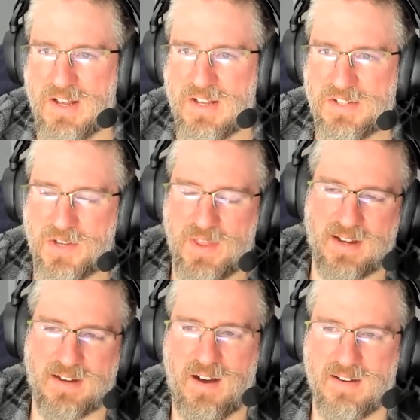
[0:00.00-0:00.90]
So
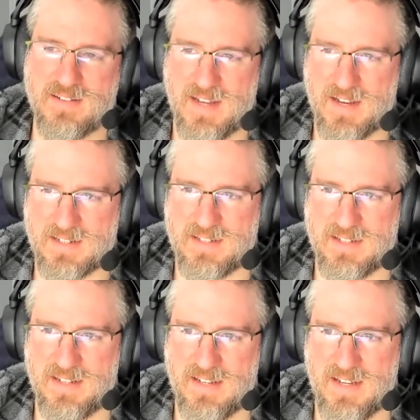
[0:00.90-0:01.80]
that
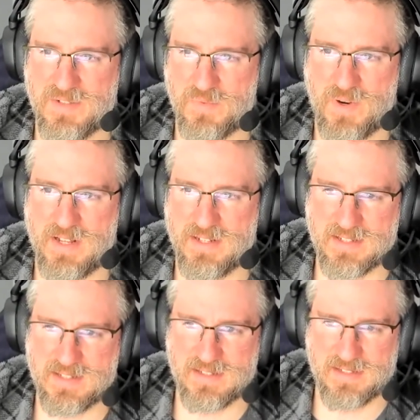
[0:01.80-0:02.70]
context is what
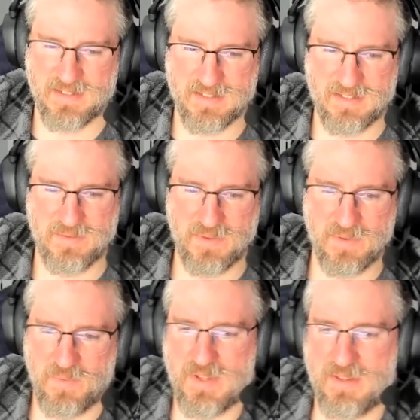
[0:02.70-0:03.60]

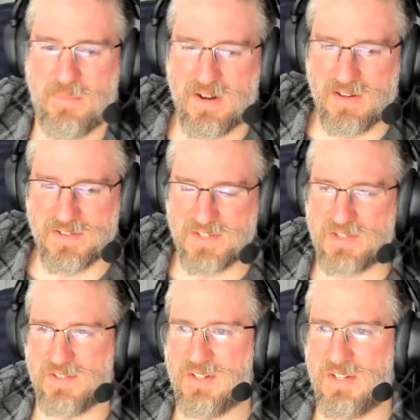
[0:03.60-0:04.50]
the model
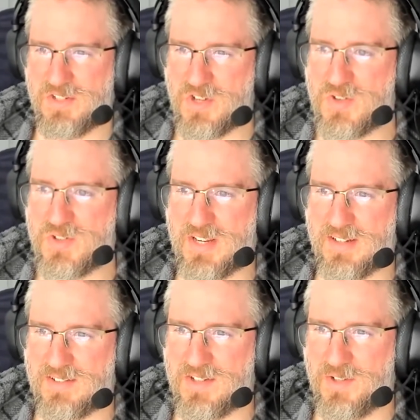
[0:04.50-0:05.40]
is
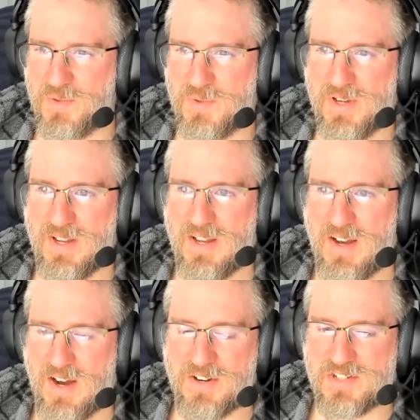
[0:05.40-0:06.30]
using to
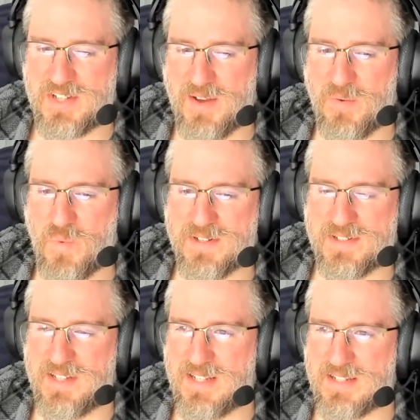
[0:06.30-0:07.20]
understand what
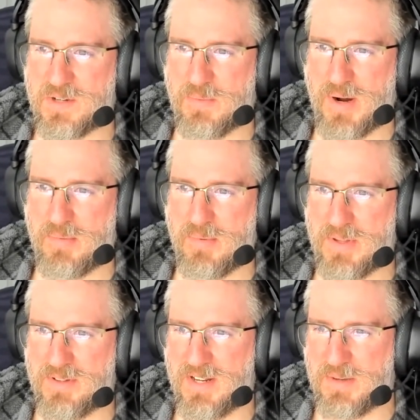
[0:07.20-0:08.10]
statistical
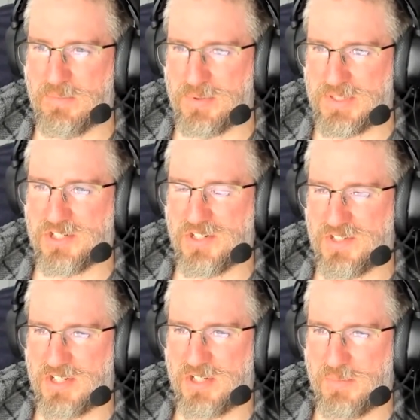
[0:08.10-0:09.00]
probability
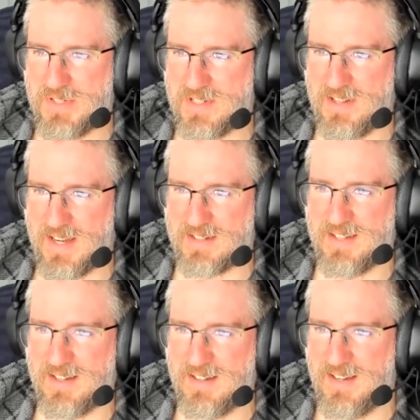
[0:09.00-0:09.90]
completions it should be
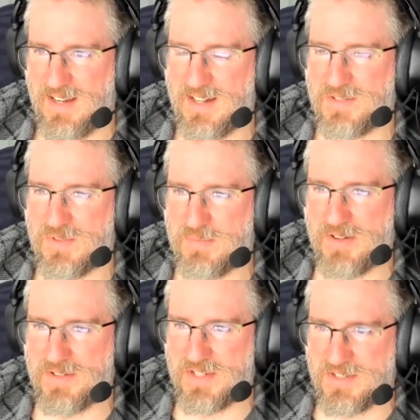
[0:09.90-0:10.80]
selecting in its
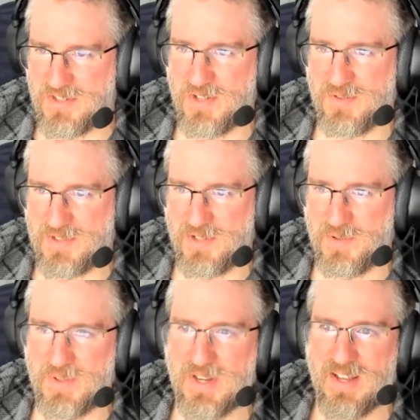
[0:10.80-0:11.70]
responses due
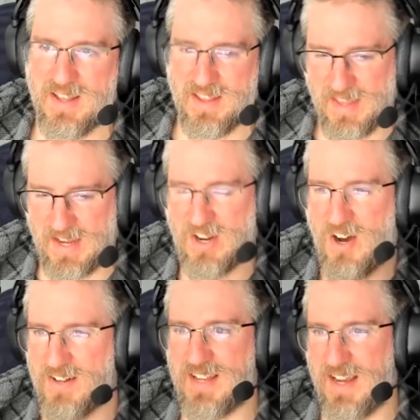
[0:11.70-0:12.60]
to that
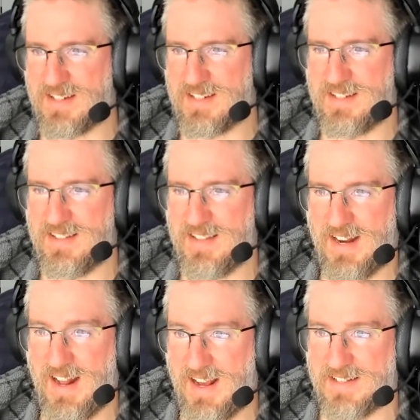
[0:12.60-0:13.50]
context that it
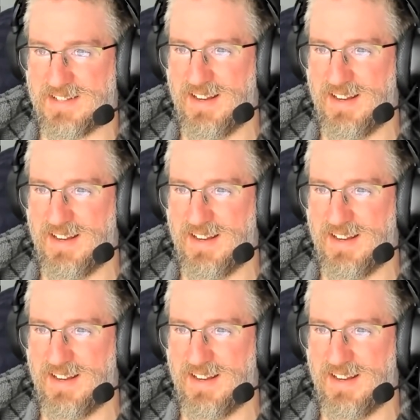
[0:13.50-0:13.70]
has.